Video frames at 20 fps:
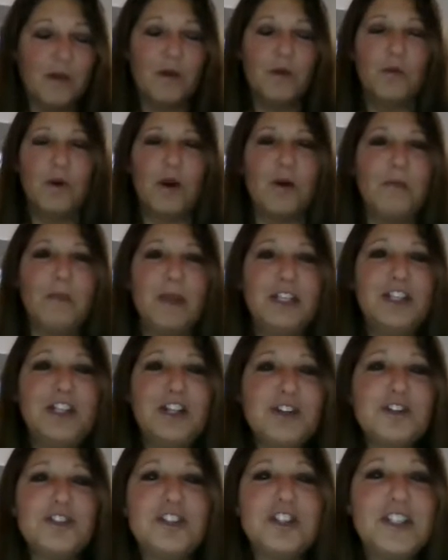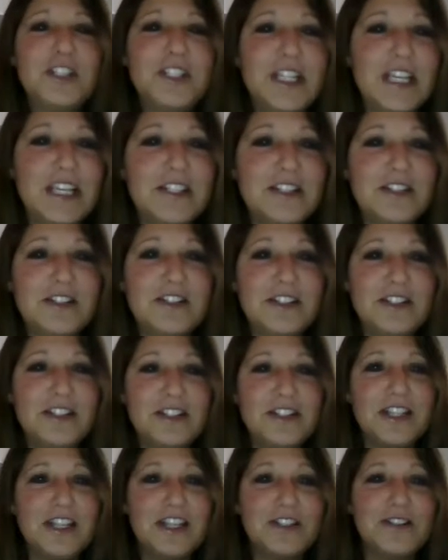Well, Meniere's disease is a
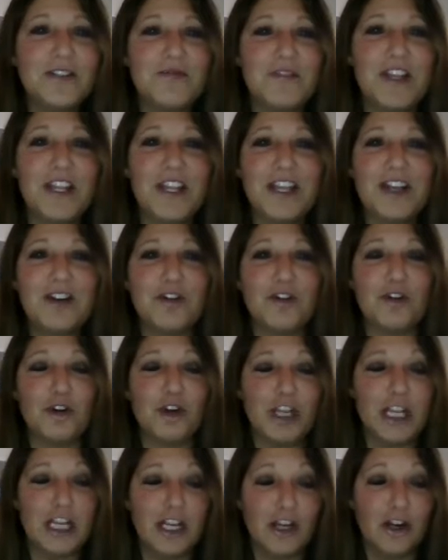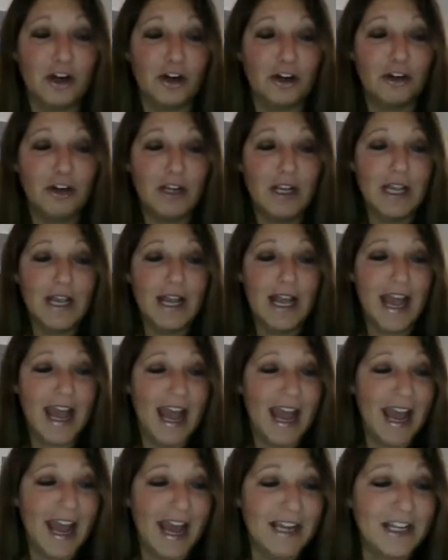disease of the inner ear,
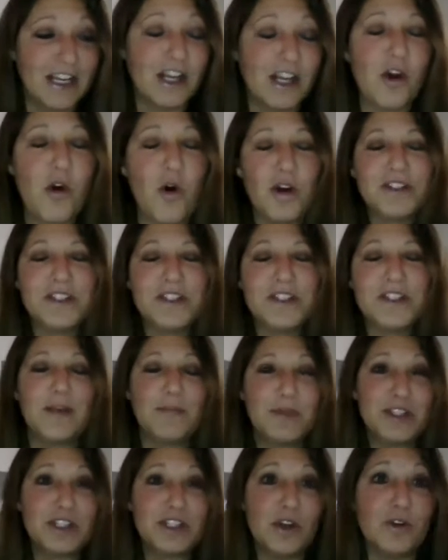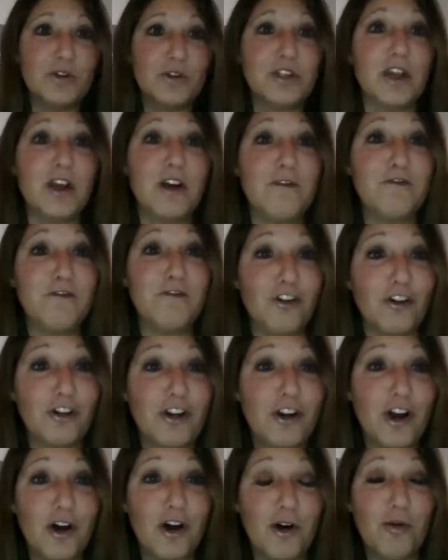and it causes episodes of
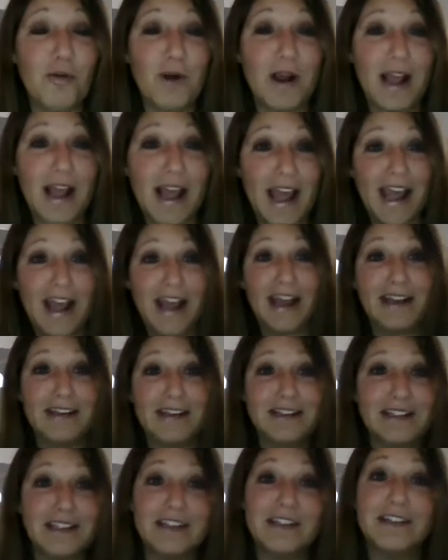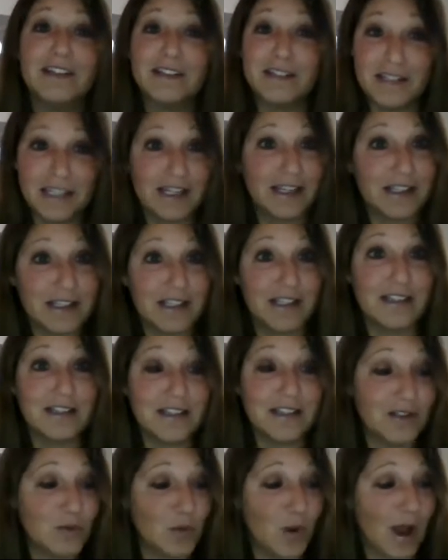vertigo and tinnitus
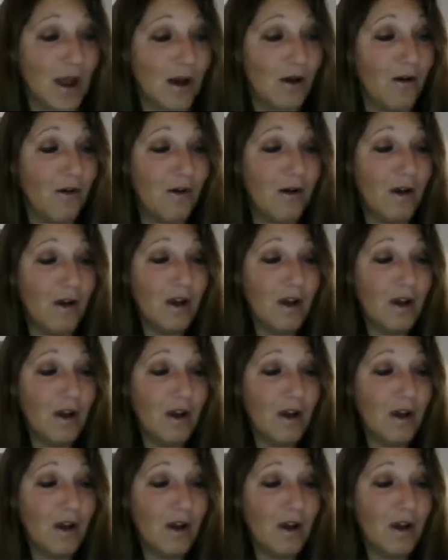as well.